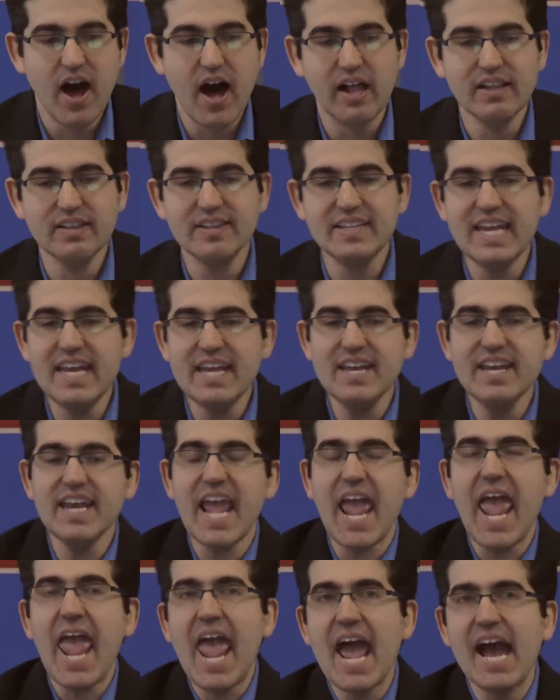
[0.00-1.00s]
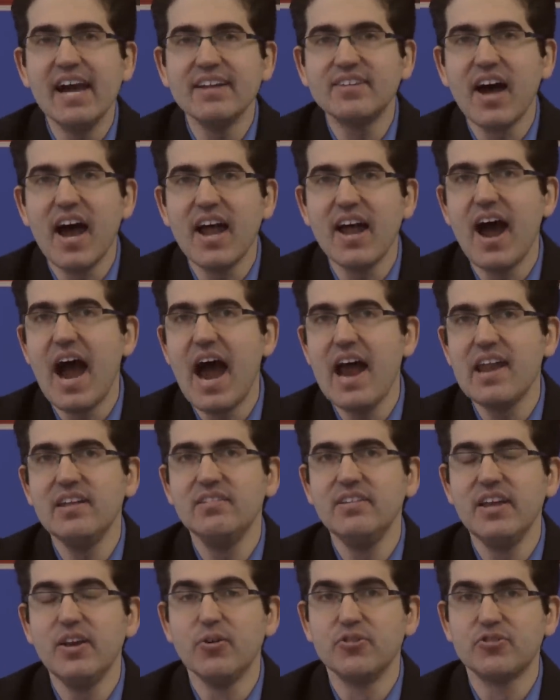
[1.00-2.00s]
A leading anti-ID
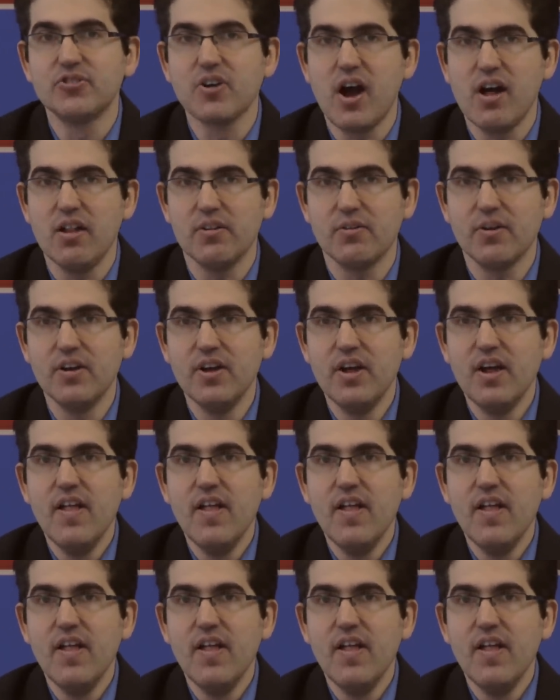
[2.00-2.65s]
legal scholar,